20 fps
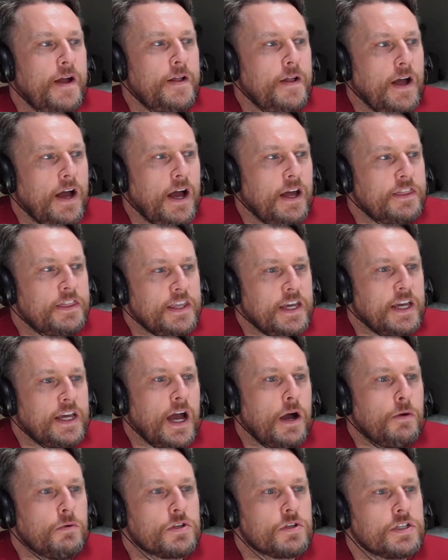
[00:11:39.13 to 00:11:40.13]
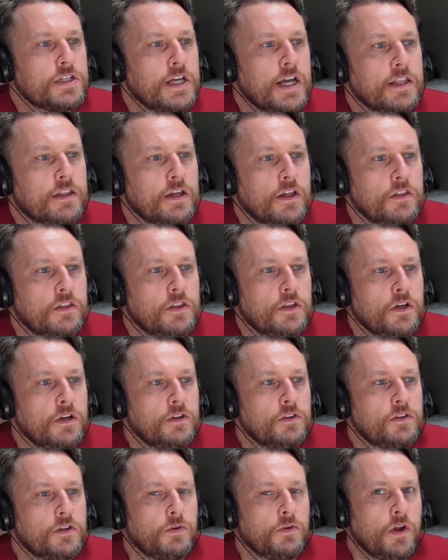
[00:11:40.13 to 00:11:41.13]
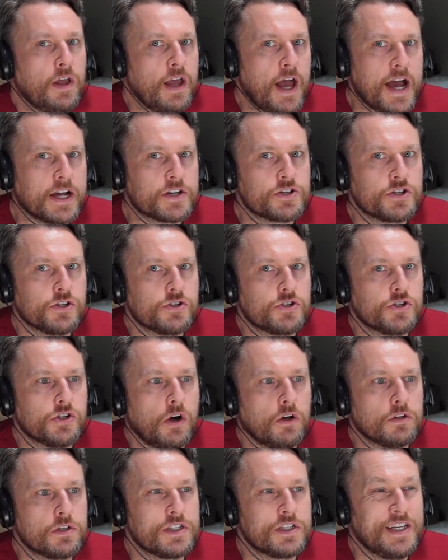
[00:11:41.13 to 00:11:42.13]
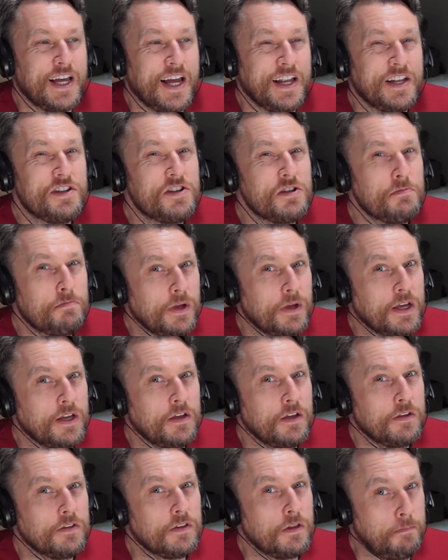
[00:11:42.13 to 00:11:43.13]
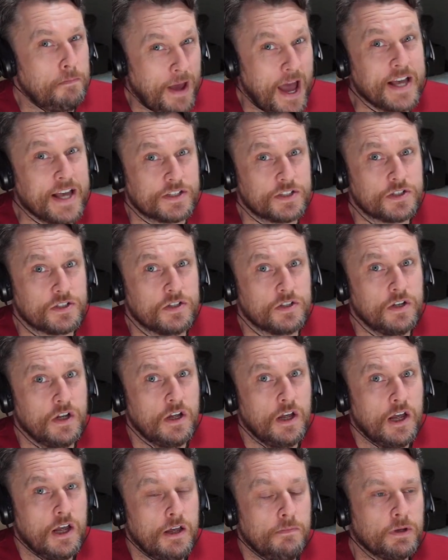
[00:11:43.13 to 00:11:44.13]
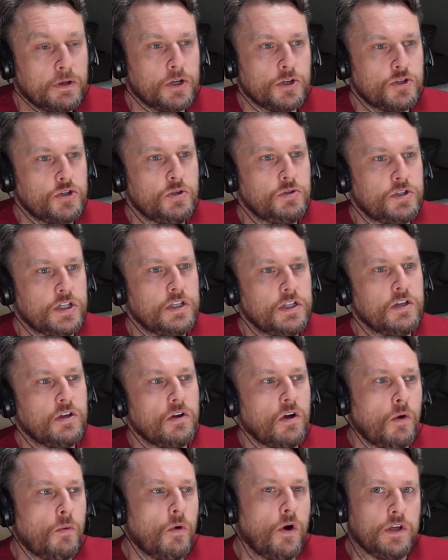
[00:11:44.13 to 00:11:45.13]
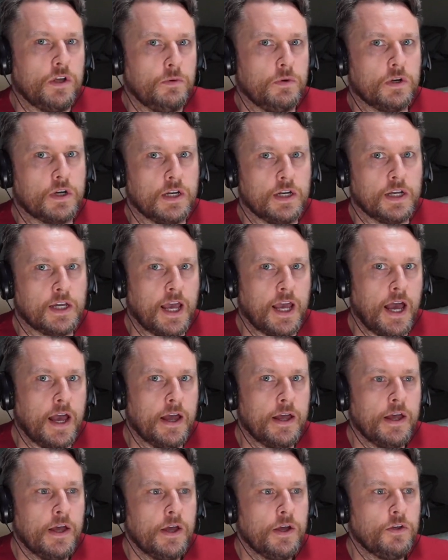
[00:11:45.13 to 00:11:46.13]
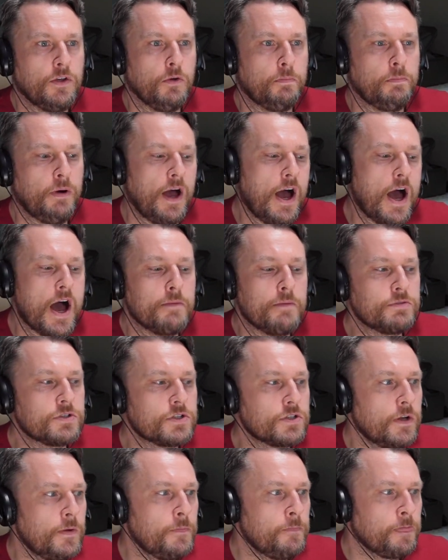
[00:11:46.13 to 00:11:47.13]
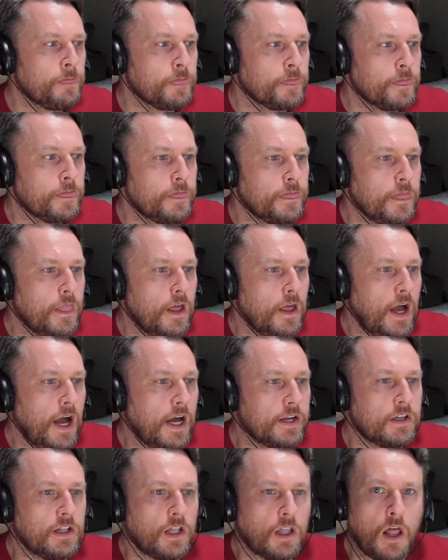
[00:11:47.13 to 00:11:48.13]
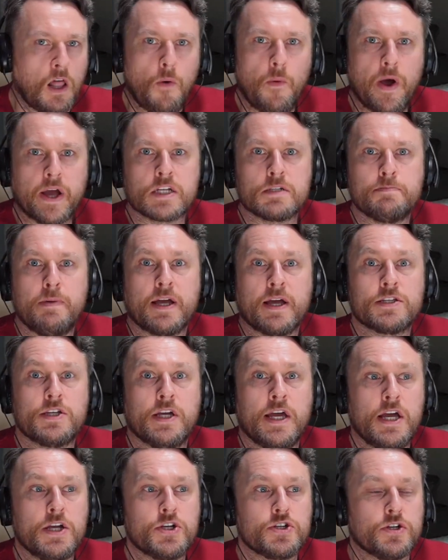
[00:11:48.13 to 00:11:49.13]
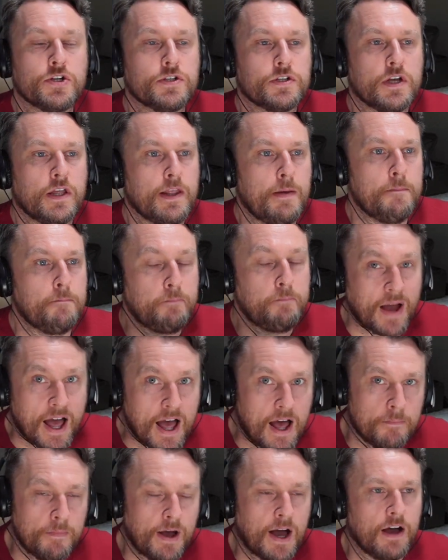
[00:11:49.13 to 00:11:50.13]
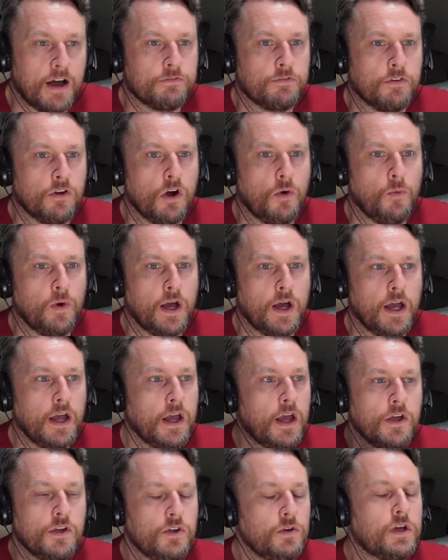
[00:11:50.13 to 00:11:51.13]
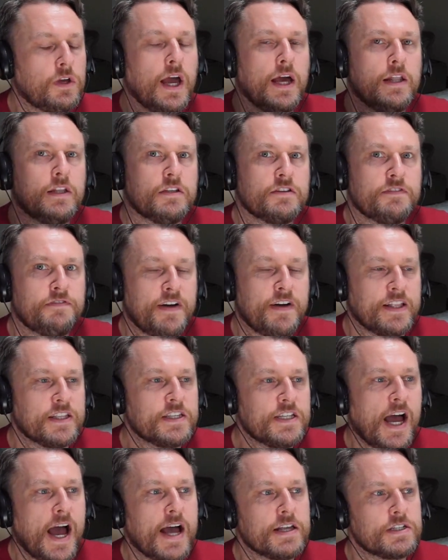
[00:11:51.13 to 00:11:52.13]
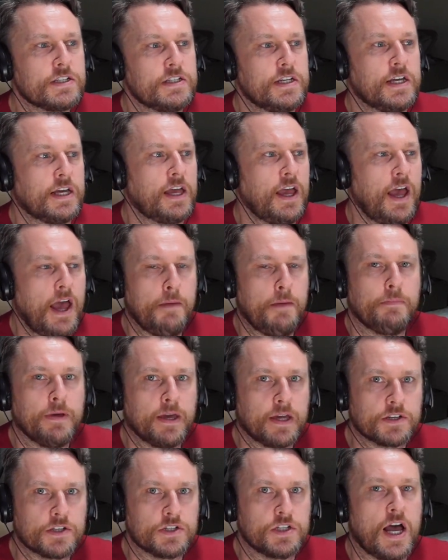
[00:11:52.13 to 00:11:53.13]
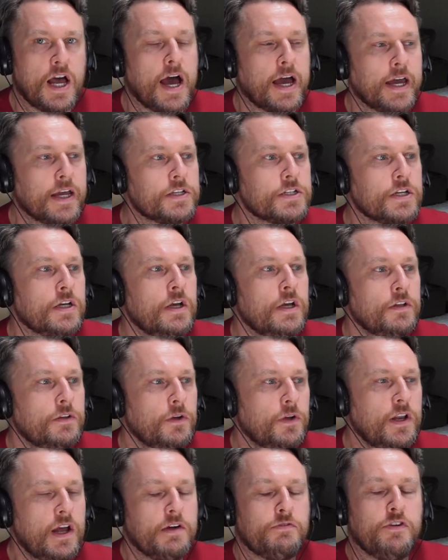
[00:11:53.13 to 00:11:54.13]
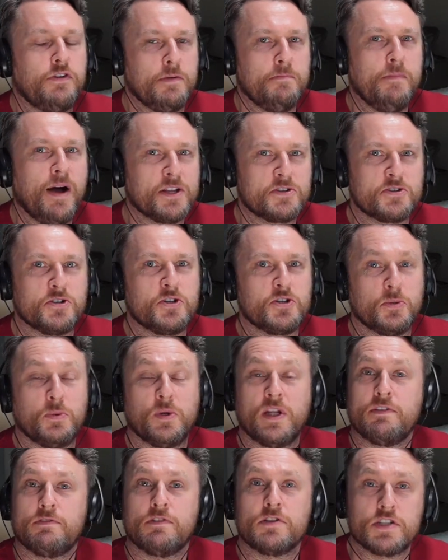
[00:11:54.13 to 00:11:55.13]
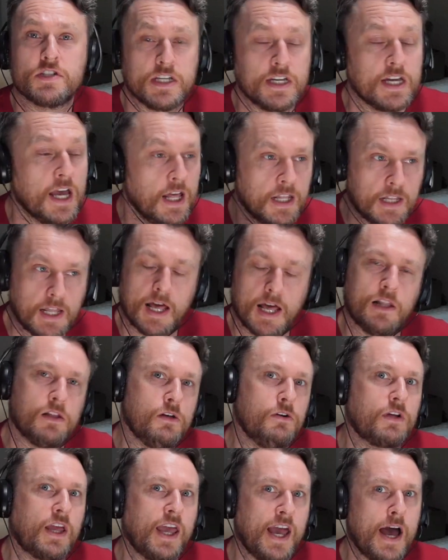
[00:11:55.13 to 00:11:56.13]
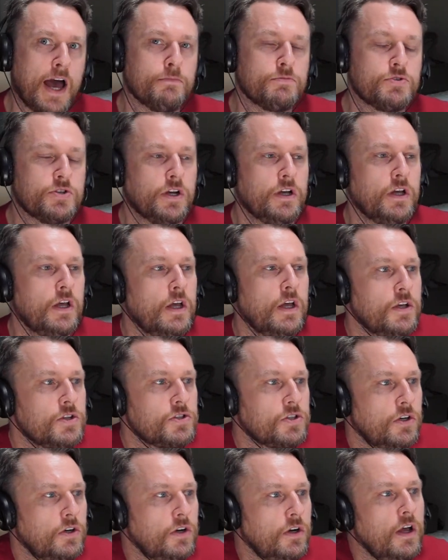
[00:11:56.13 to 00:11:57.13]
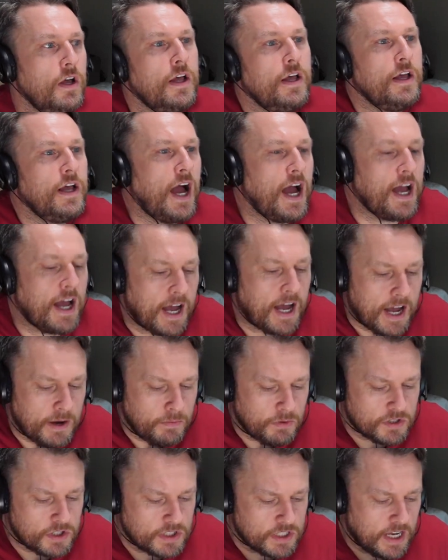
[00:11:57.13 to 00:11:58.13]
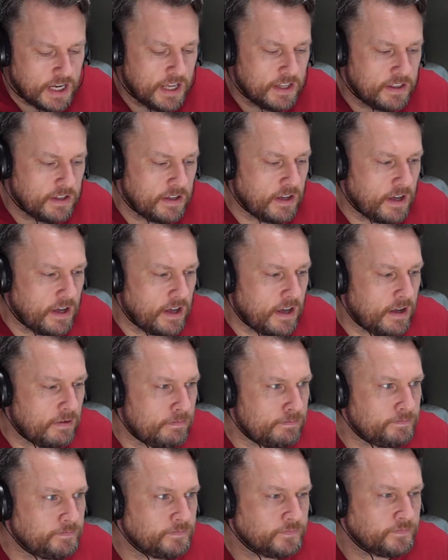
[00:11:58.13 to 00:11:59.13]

I think I would say that the reaction shots tend to be the best because you didn't know what you were going to get. You perhaps had low expectations and then bam, out of nowhere, you get this fantastic epic sight that you never imagined you would even see, let alone capture. So I would say that